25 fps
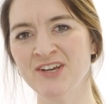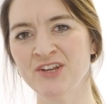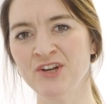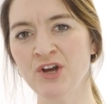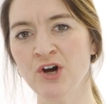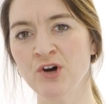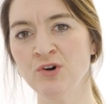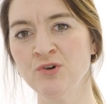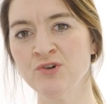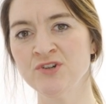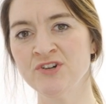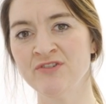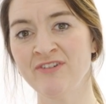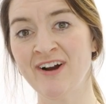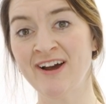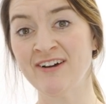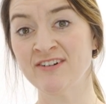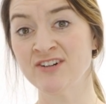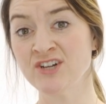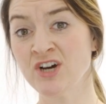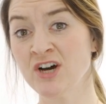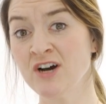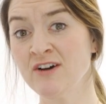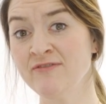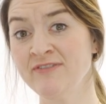can hold around
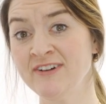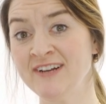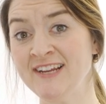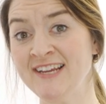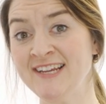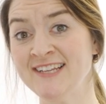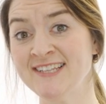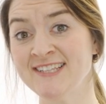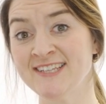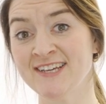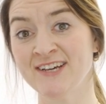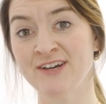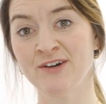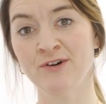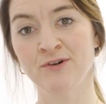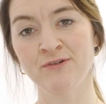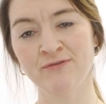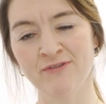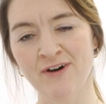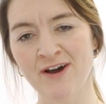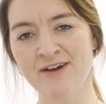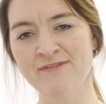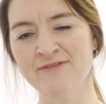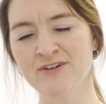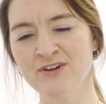1/2 litre or
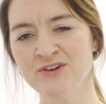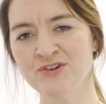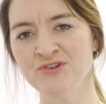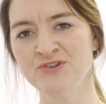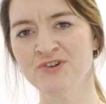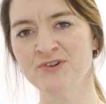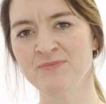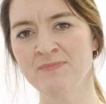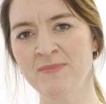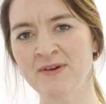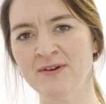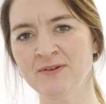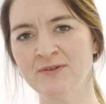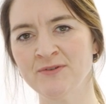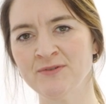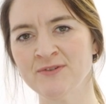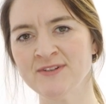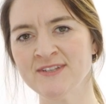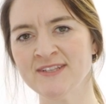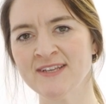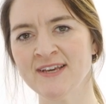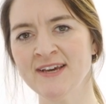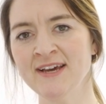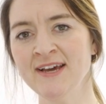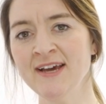500
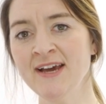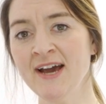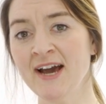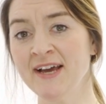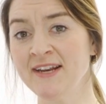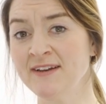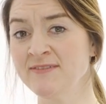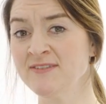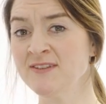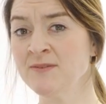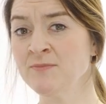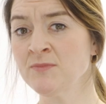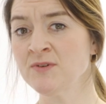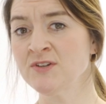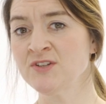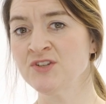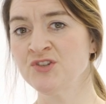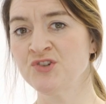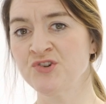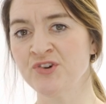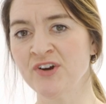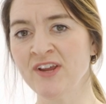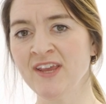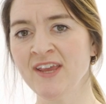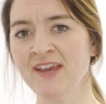ml, and if someone's
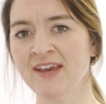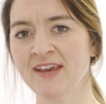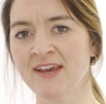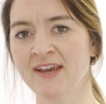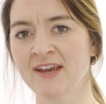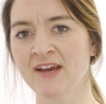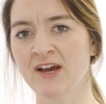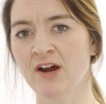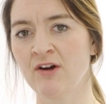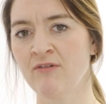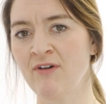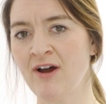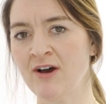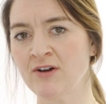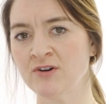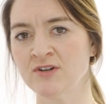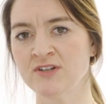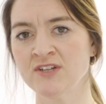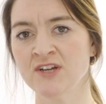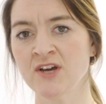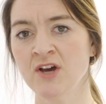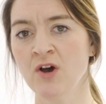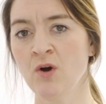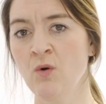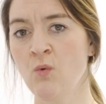drinking around
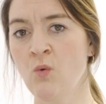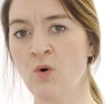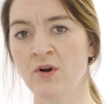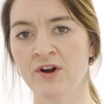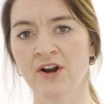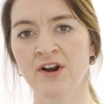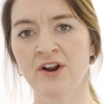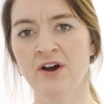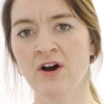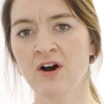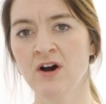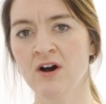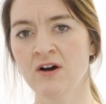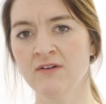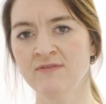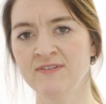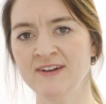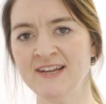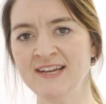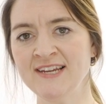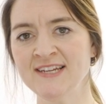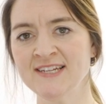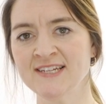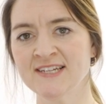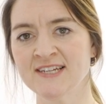1.5
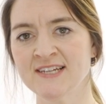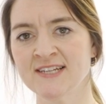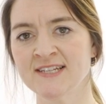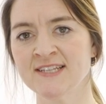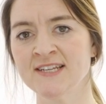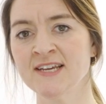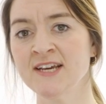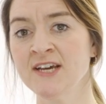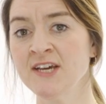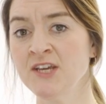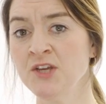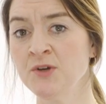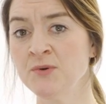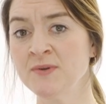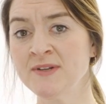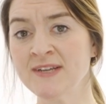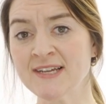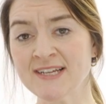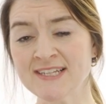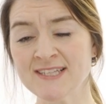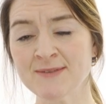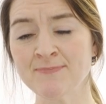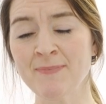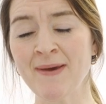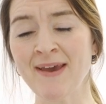litres, you would
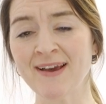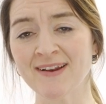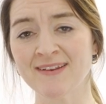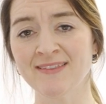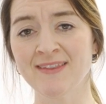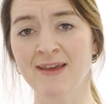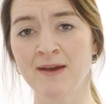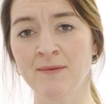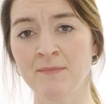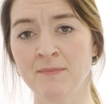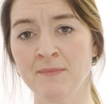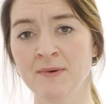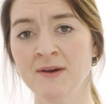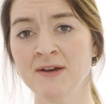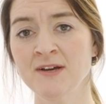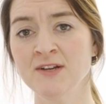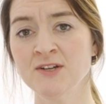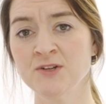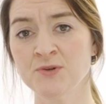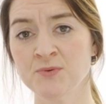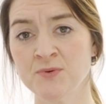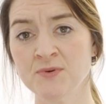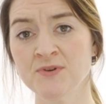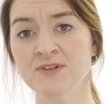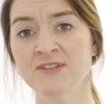expect them
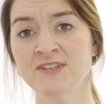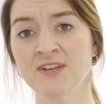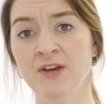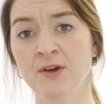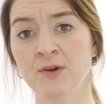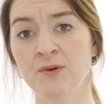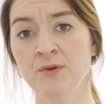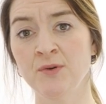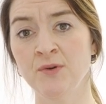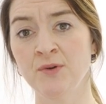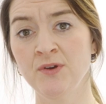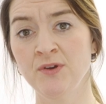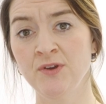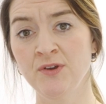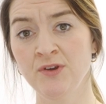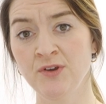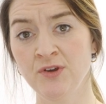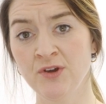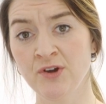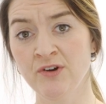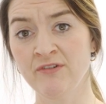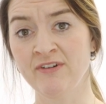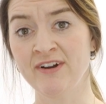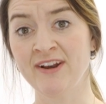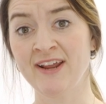to also
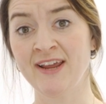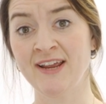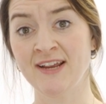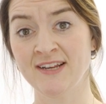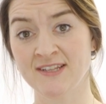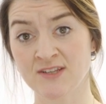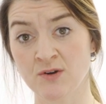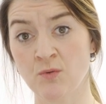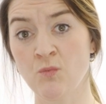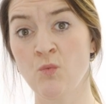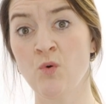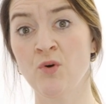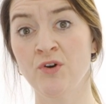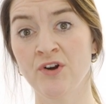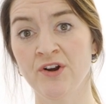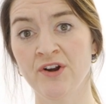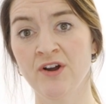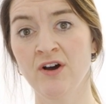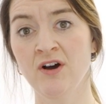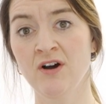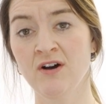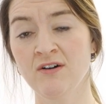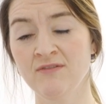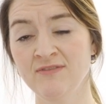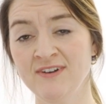urinate
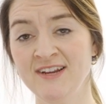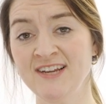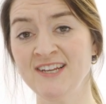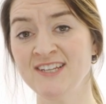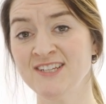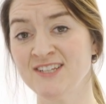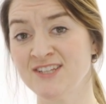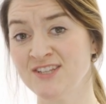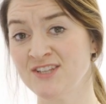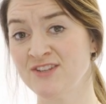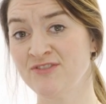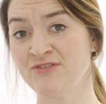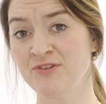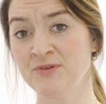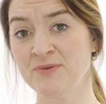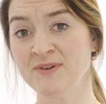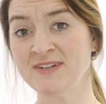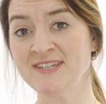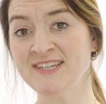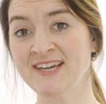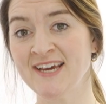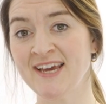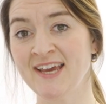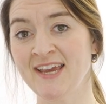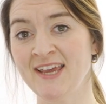1.5 litres through a
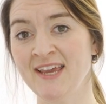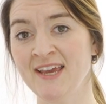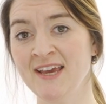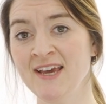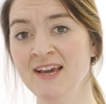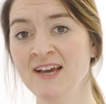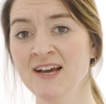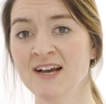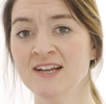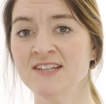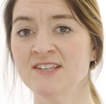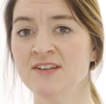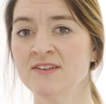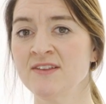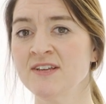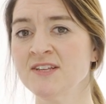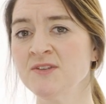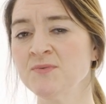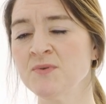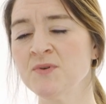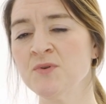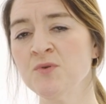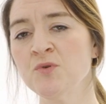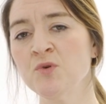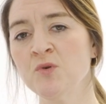day, and so this
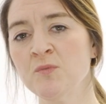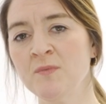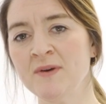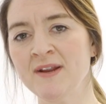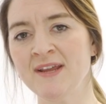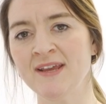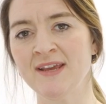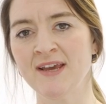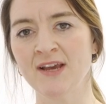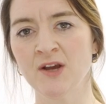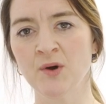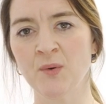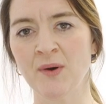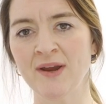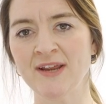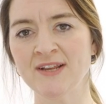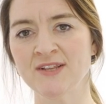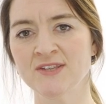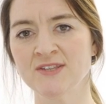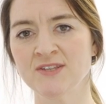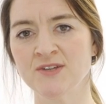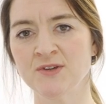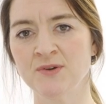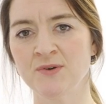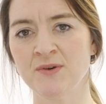would normally equate
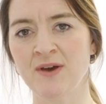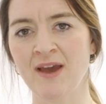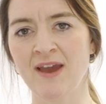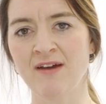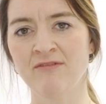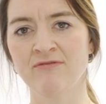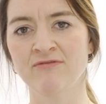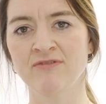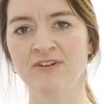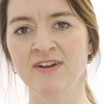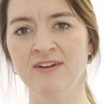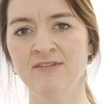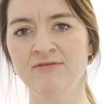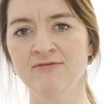to every